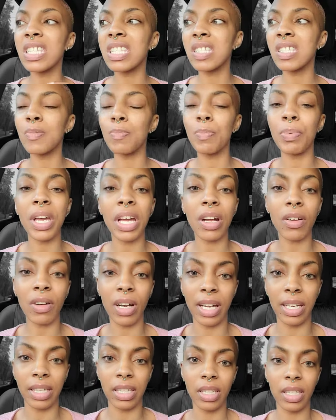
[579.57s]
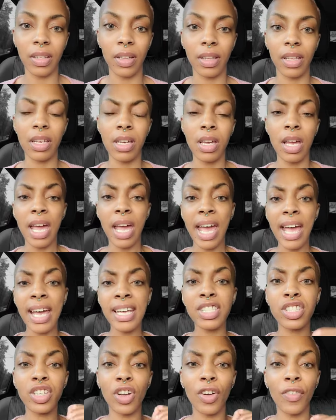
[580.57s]
Spirit
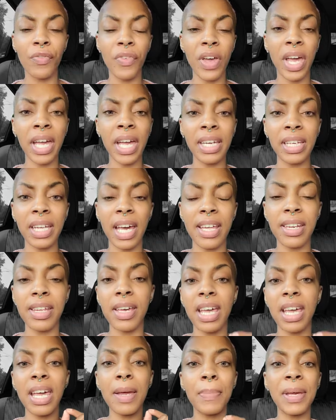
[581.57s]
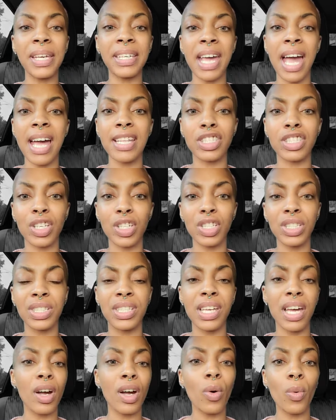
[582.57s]
intervened, and he began to
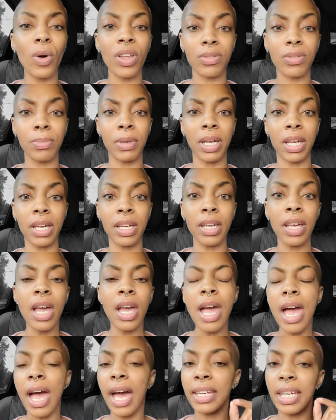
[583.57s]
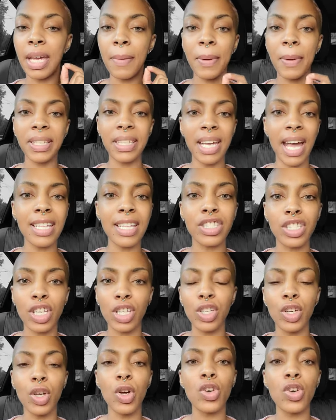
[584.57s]
deal with me, and he began to
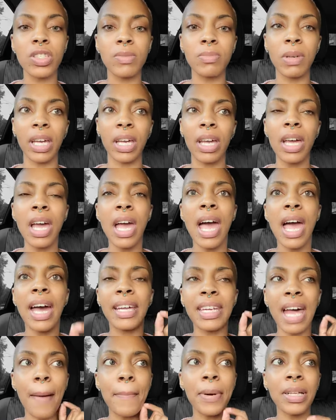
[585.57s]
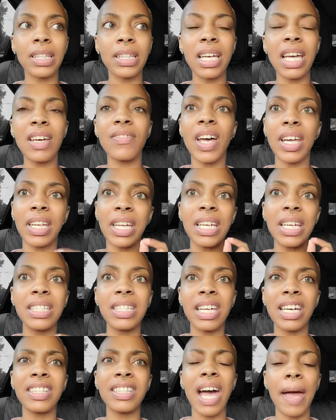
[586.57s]
use me. And I believe that he
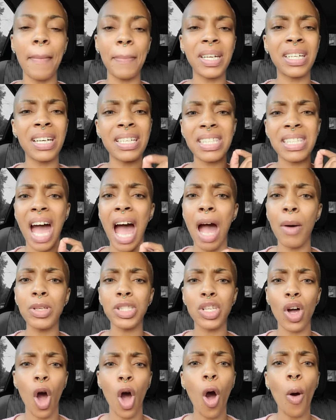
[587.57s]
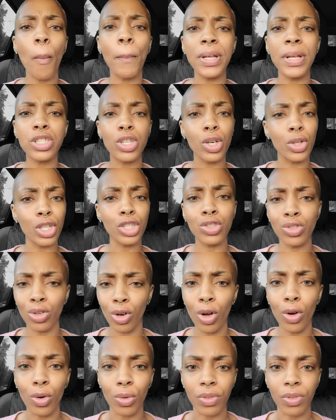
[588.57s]
did that because I was open to the
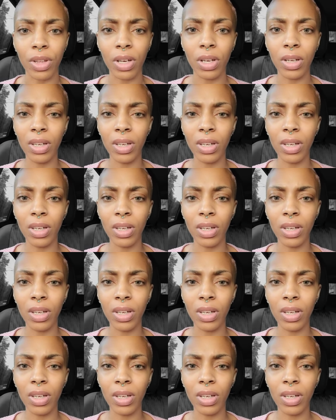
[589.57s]
truth.